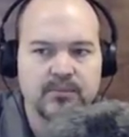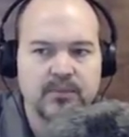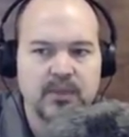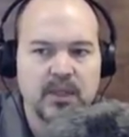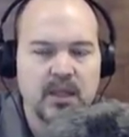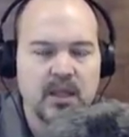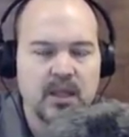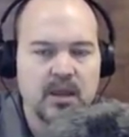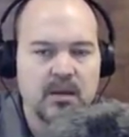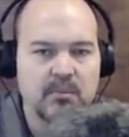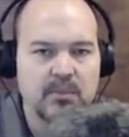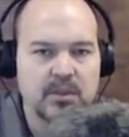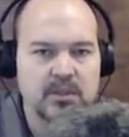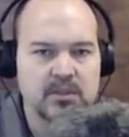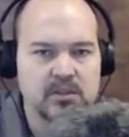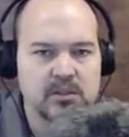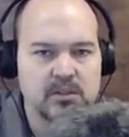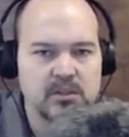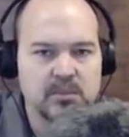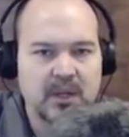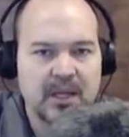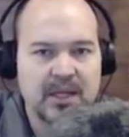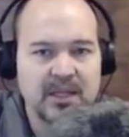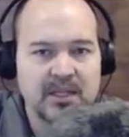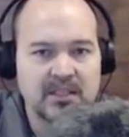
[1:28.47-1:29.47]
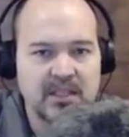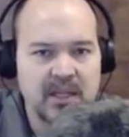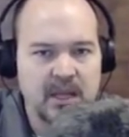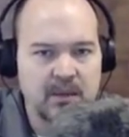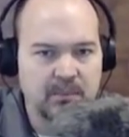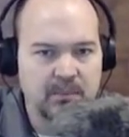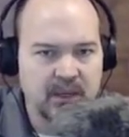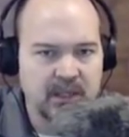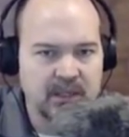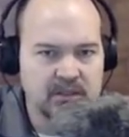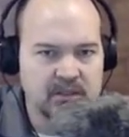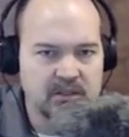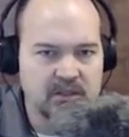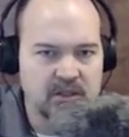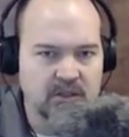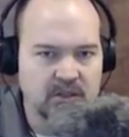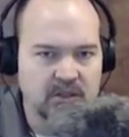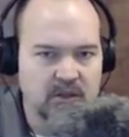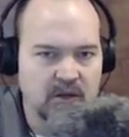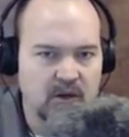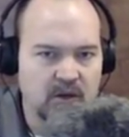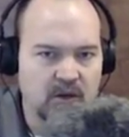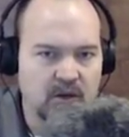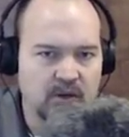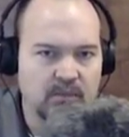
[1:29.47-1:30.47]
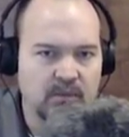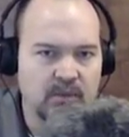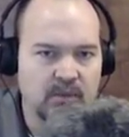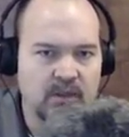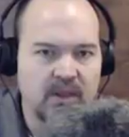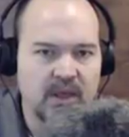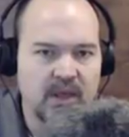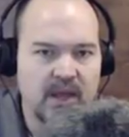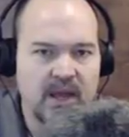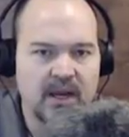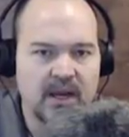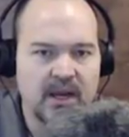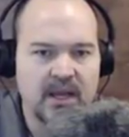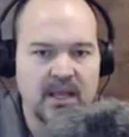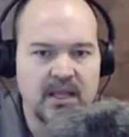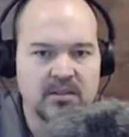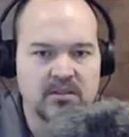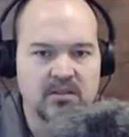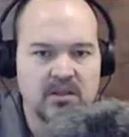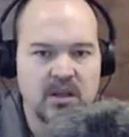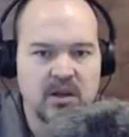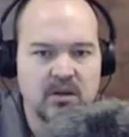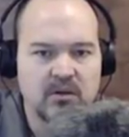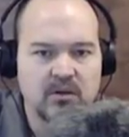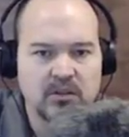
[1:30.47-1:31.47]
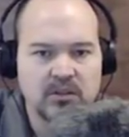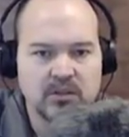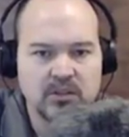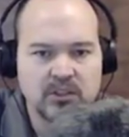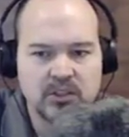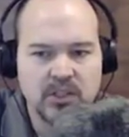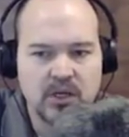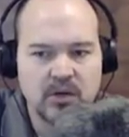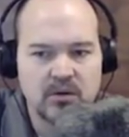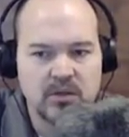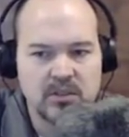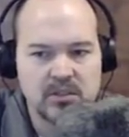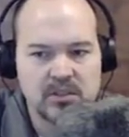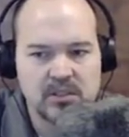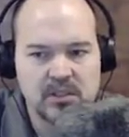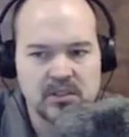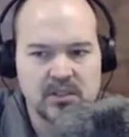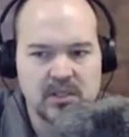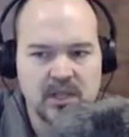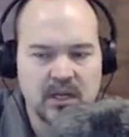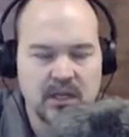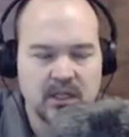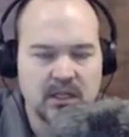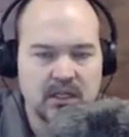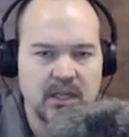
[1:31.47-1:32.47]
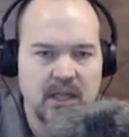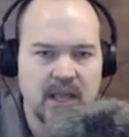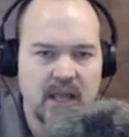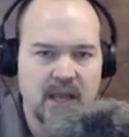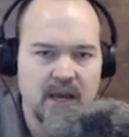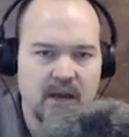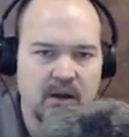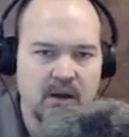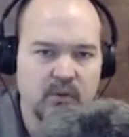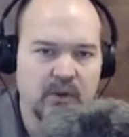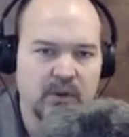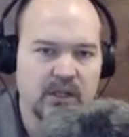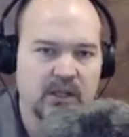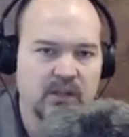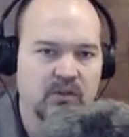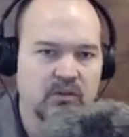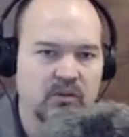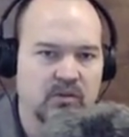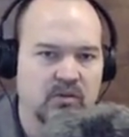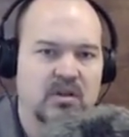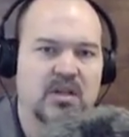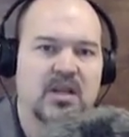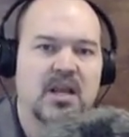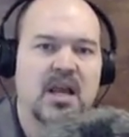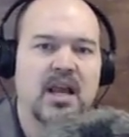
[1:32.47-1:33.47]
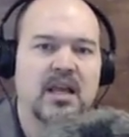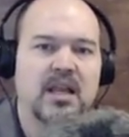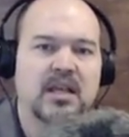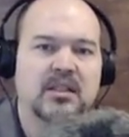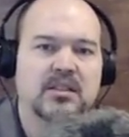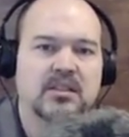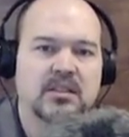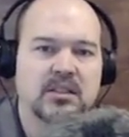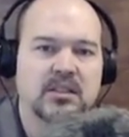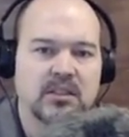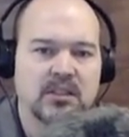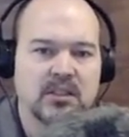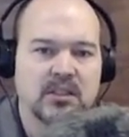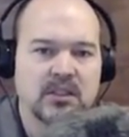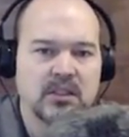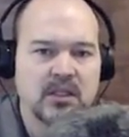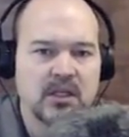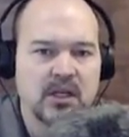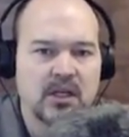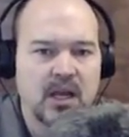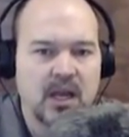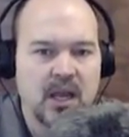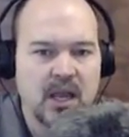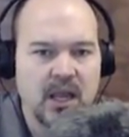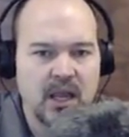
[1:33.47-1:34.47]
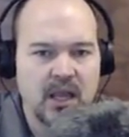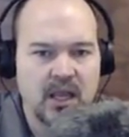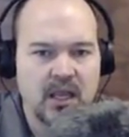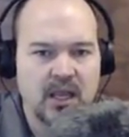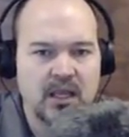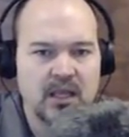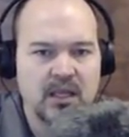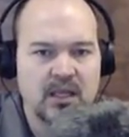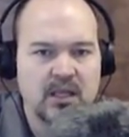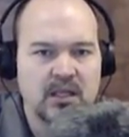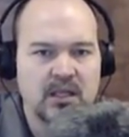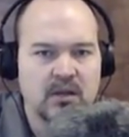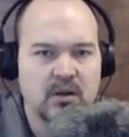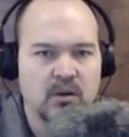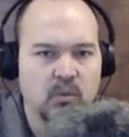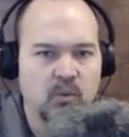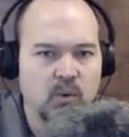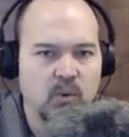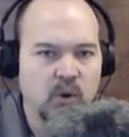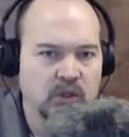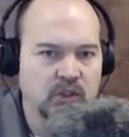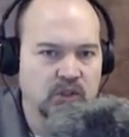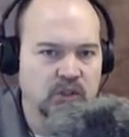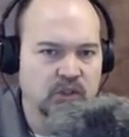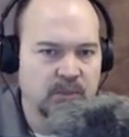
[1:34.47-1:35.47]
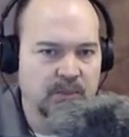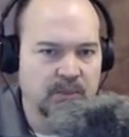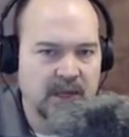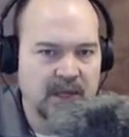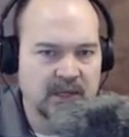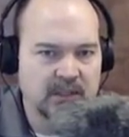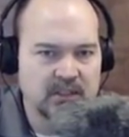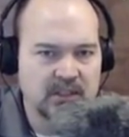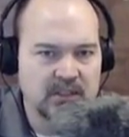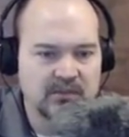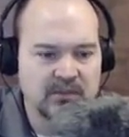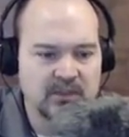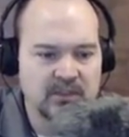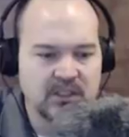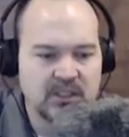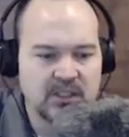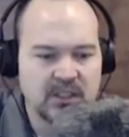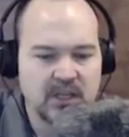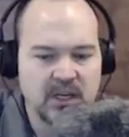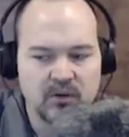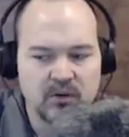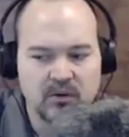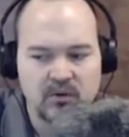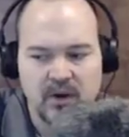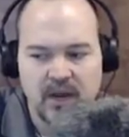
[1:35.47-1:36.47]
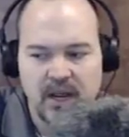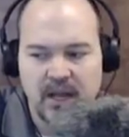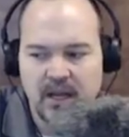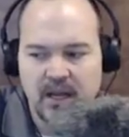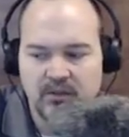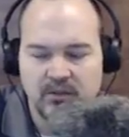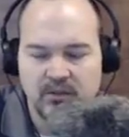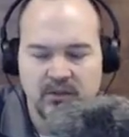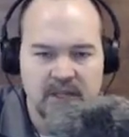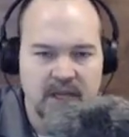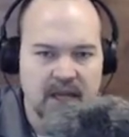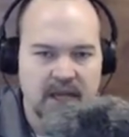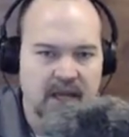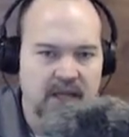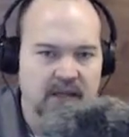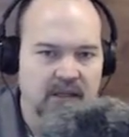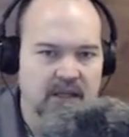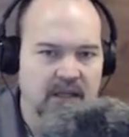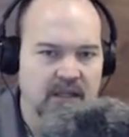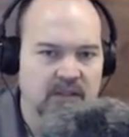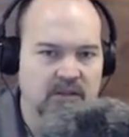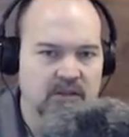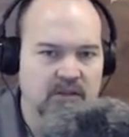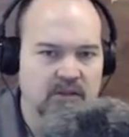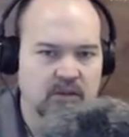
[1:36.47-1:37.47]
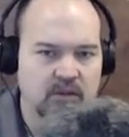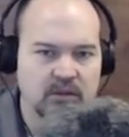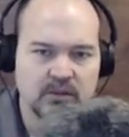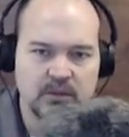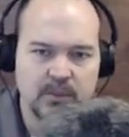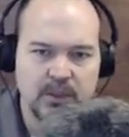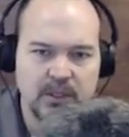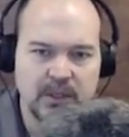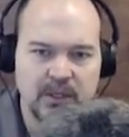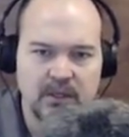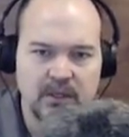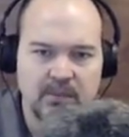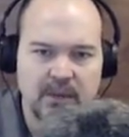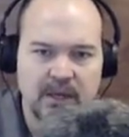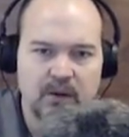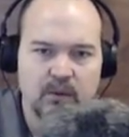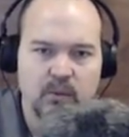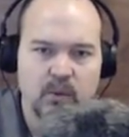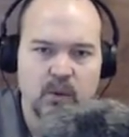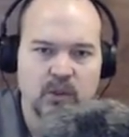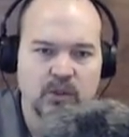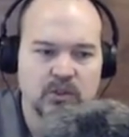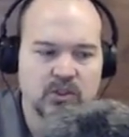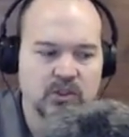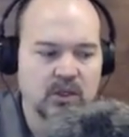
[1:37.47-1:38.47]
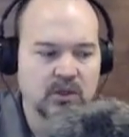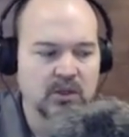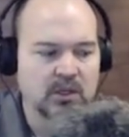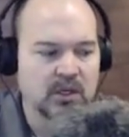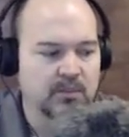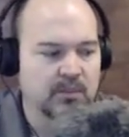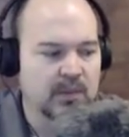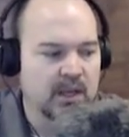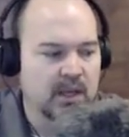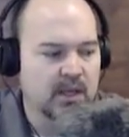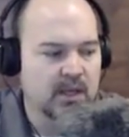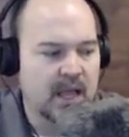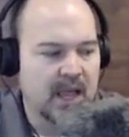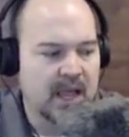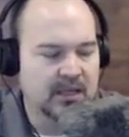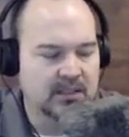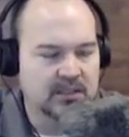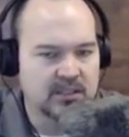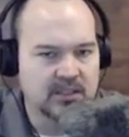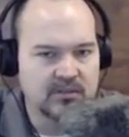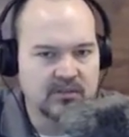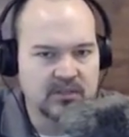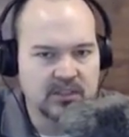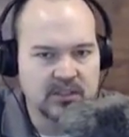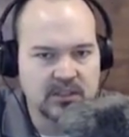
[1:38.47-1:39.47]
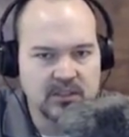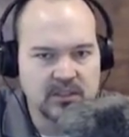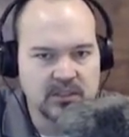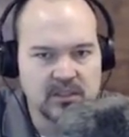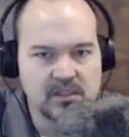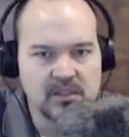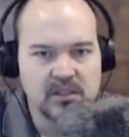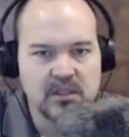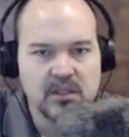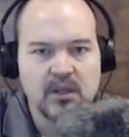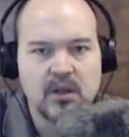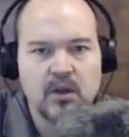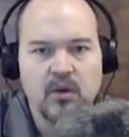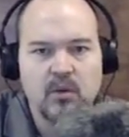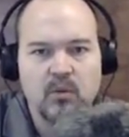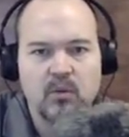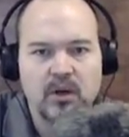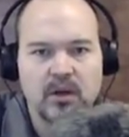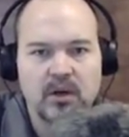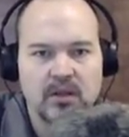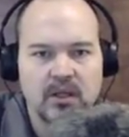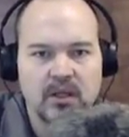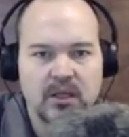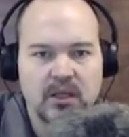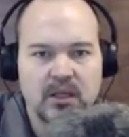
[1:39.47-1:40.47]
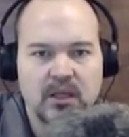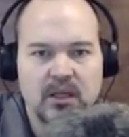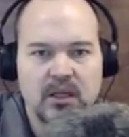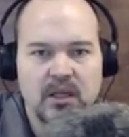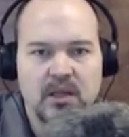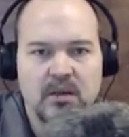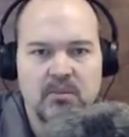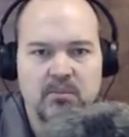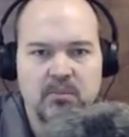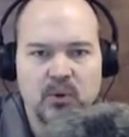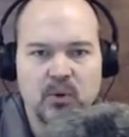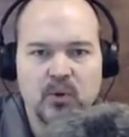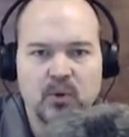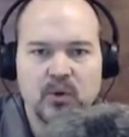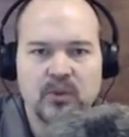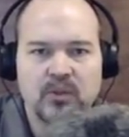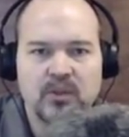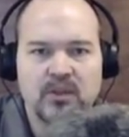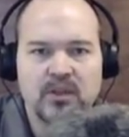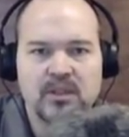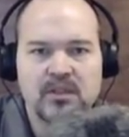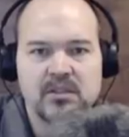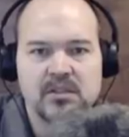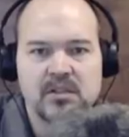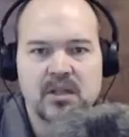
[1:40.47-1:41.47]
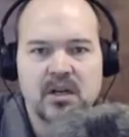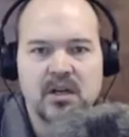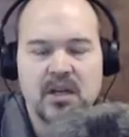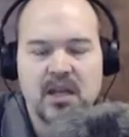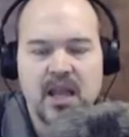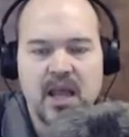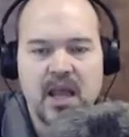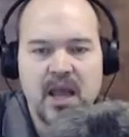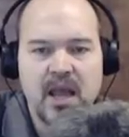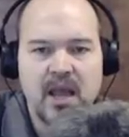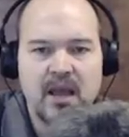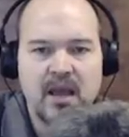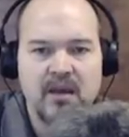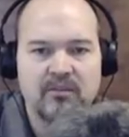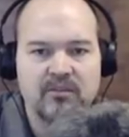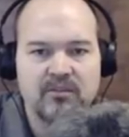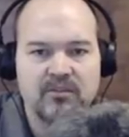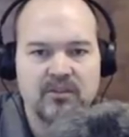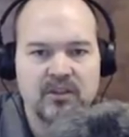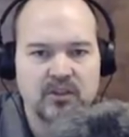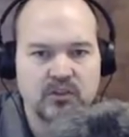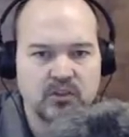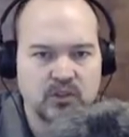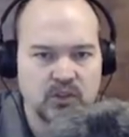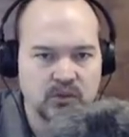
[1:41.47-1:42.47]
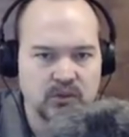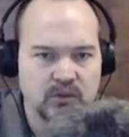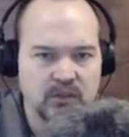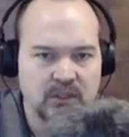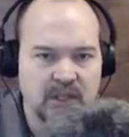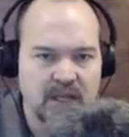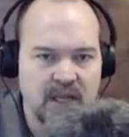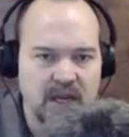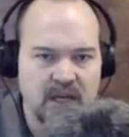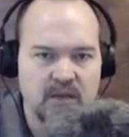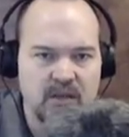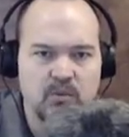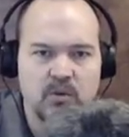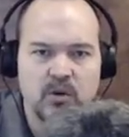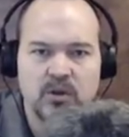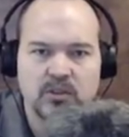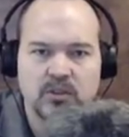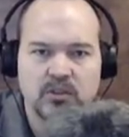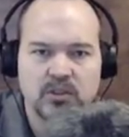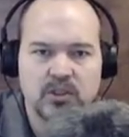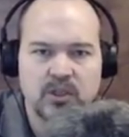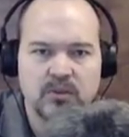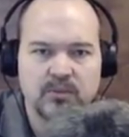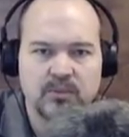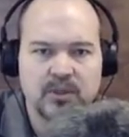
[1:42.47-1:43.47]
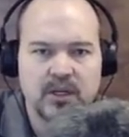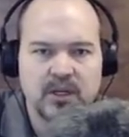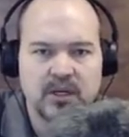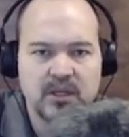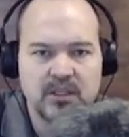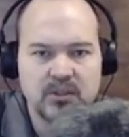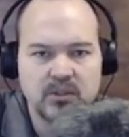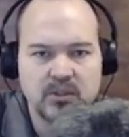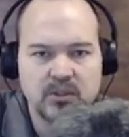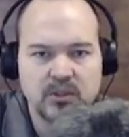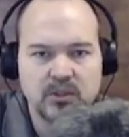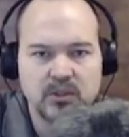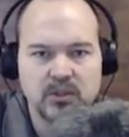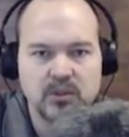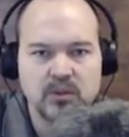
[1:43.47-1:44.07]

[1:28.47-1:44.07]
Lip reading: businessplantemplates.com. That is going to show us exactly how we could create a workshop activity around that. And speaking about workshop activities, one of the important things that I have during any workshop that I do